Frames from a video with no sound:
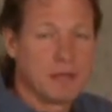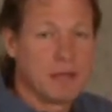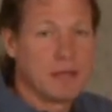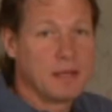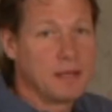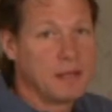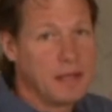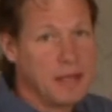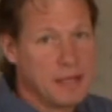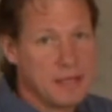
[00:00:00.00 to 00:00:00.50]

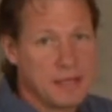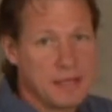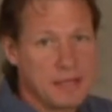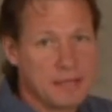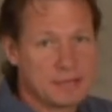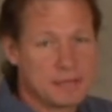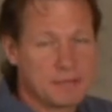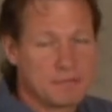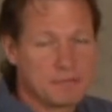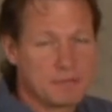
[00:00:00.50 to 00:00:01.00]
In that
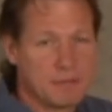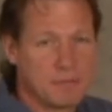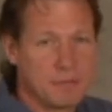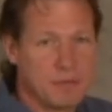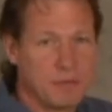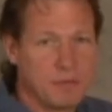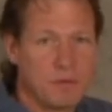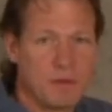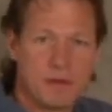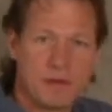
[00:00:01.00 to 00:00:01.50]
case, if
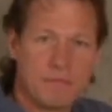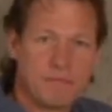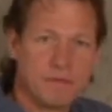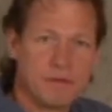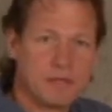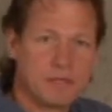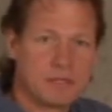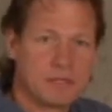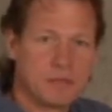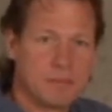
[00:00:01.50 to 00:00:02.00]
somebody wanted to
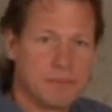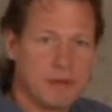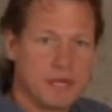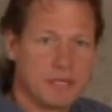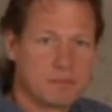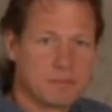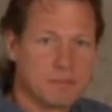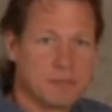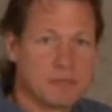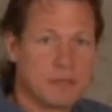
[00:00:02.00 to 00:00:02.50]
finish their
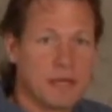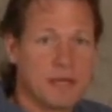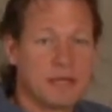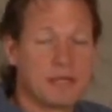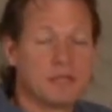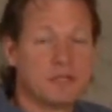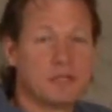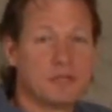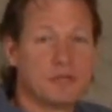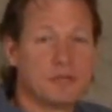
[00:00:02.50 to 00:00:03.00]
basement, they
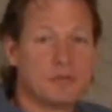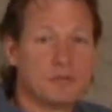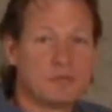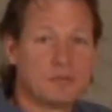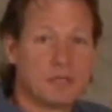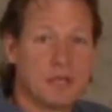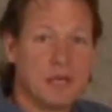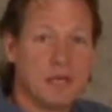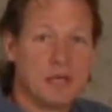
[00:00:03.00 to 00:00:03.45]
can use